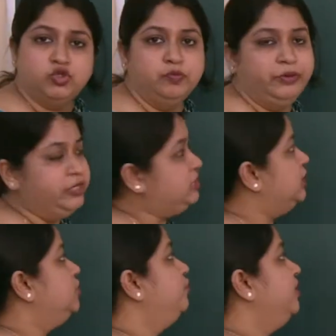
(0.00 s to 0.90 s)
to
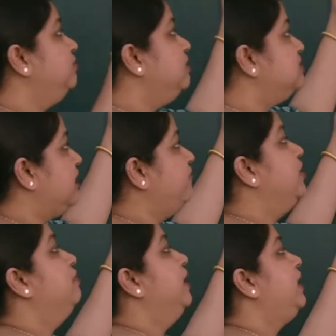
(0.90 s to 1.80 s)
purchase with this
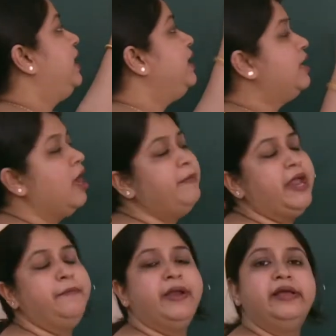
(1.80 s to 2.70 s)
given money income
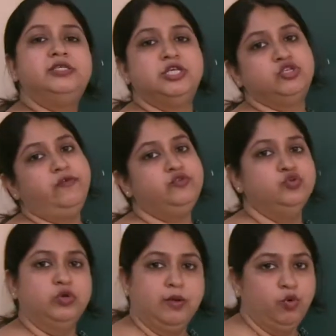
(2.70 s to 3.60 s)
and prices of
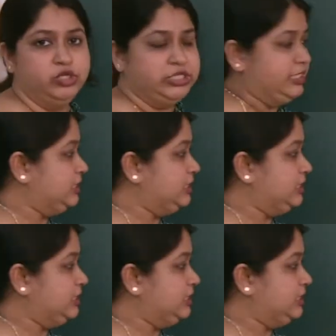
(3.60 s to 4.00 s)
two commodities.